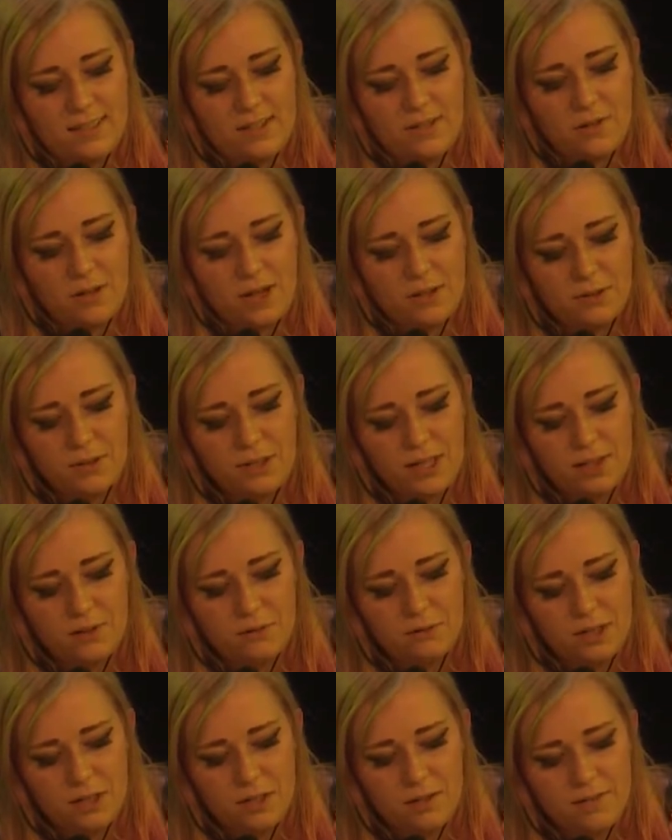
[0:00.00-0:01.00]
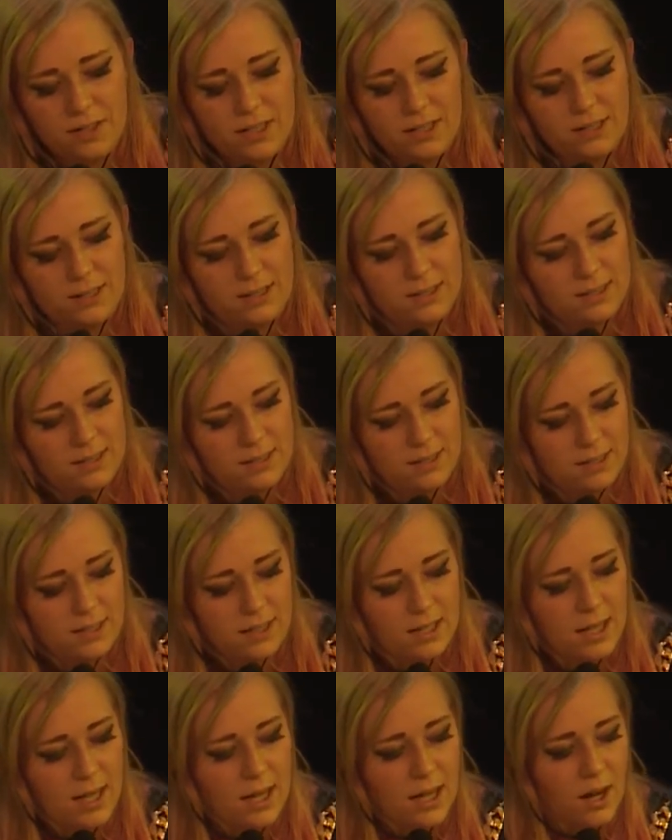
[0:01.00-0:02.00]
Try to get rid of it.
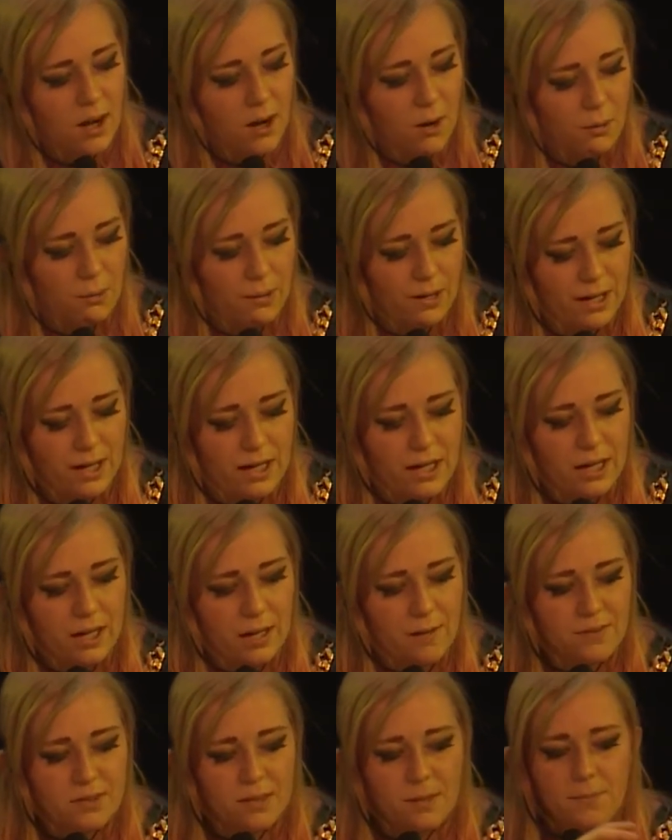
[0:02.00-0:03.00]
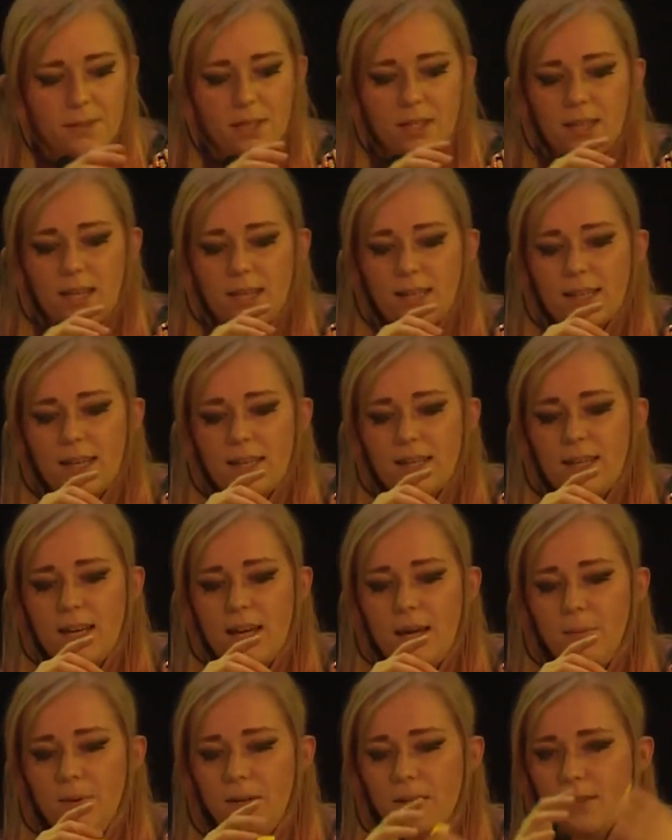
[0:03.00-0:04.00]
Oh, if something like that
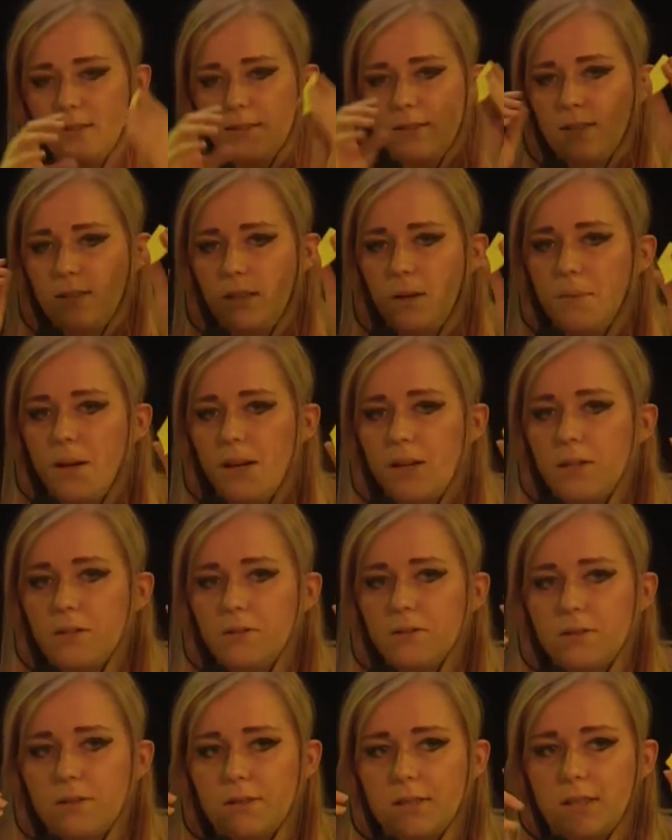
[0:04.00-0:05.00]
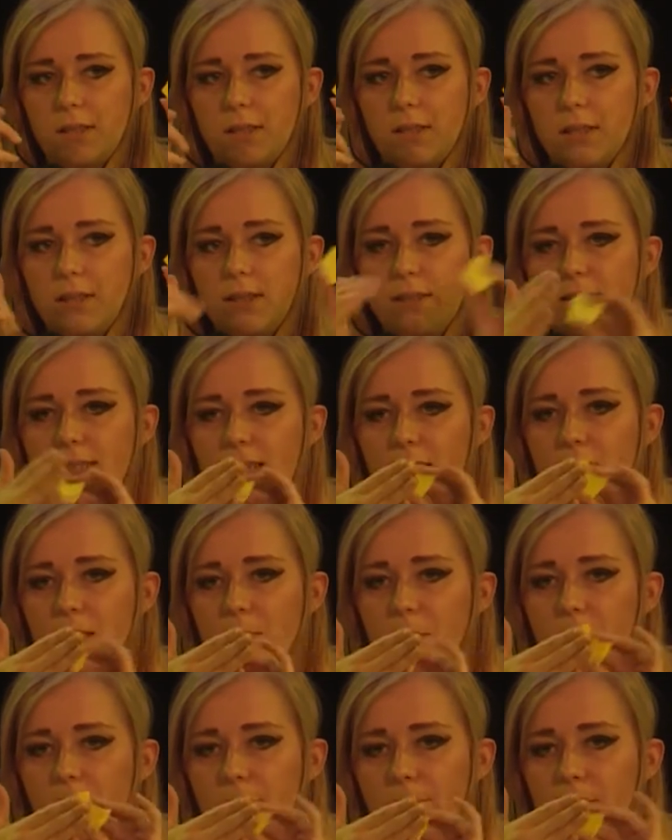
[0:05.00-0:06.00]
happens, you may use the
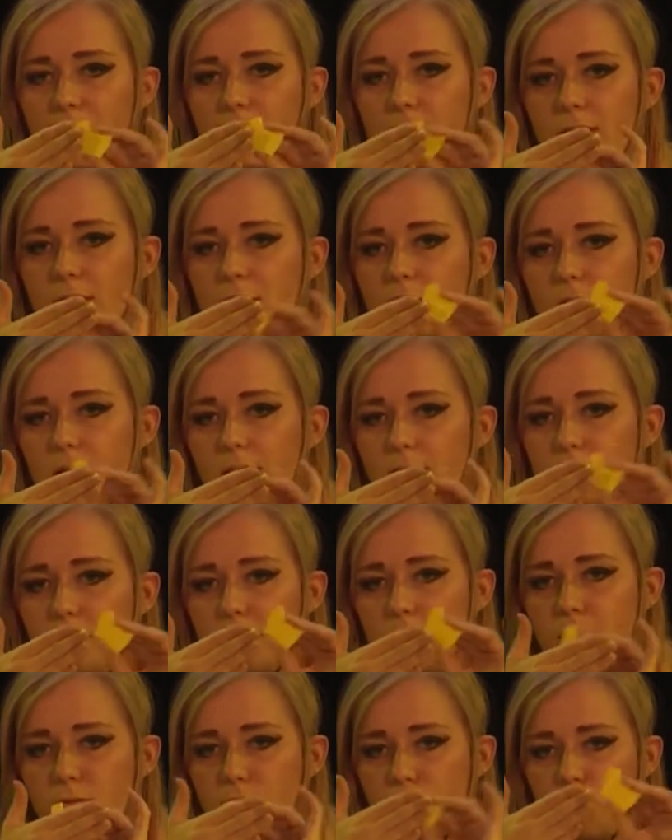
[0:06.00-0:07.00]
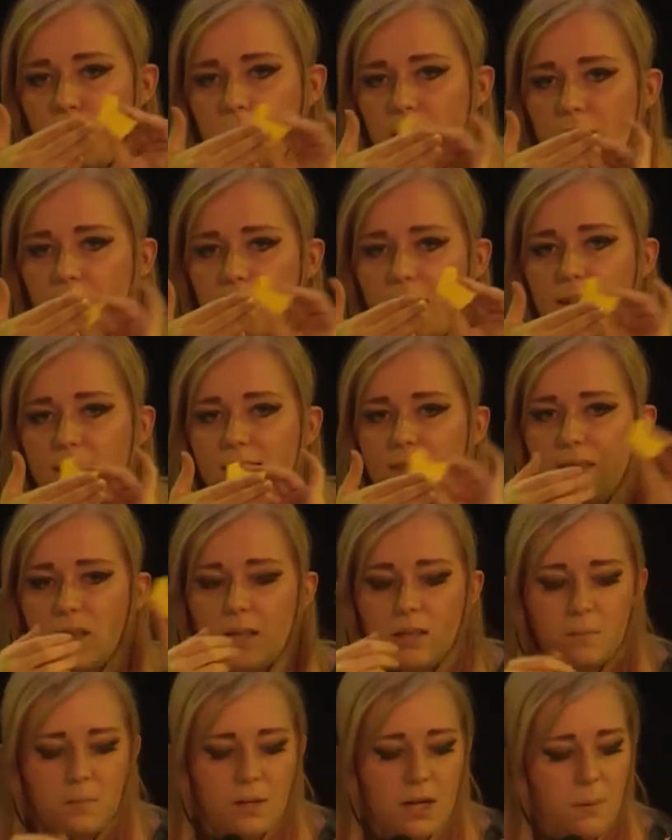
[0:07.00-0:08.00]
sandpaper, the really light
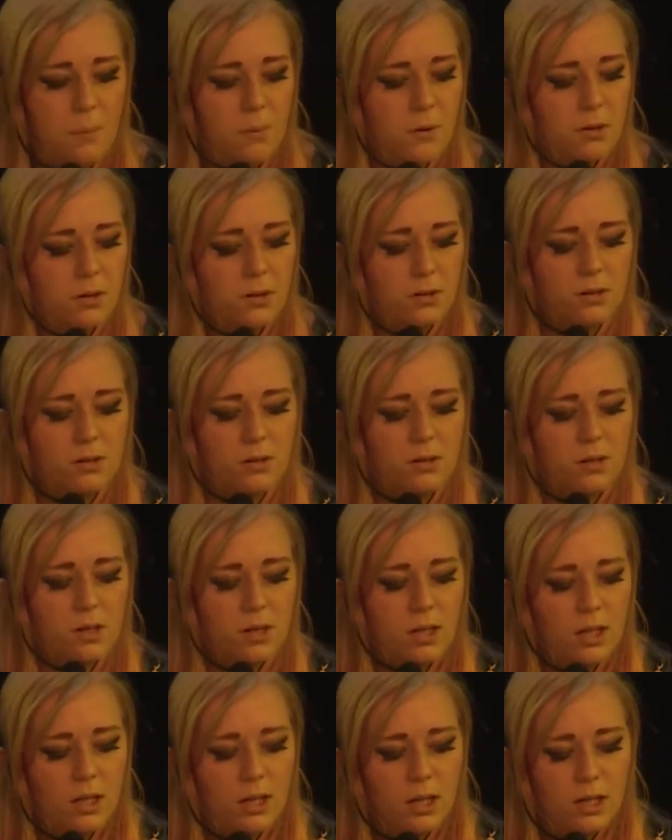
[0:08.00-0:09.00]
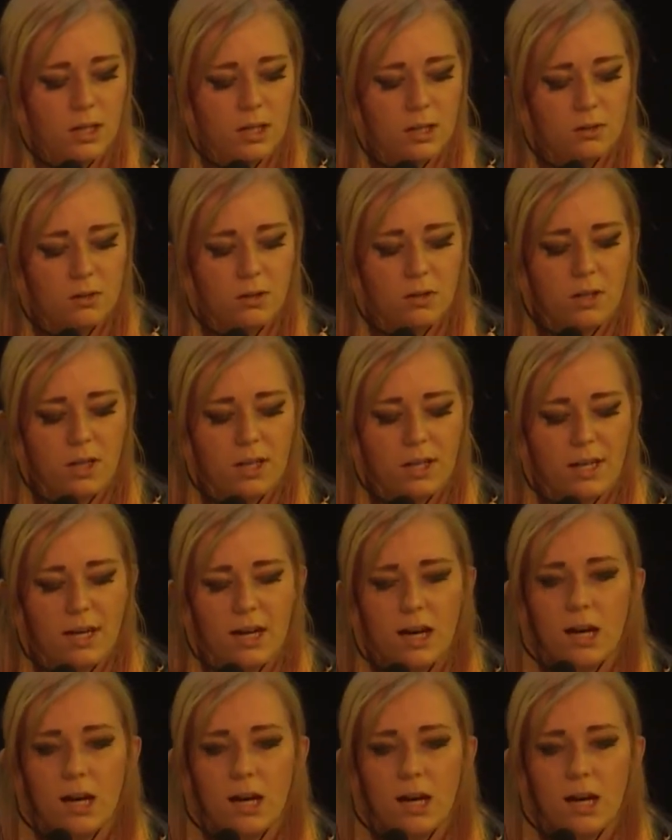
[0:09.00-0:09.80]
sandpaper, to clean it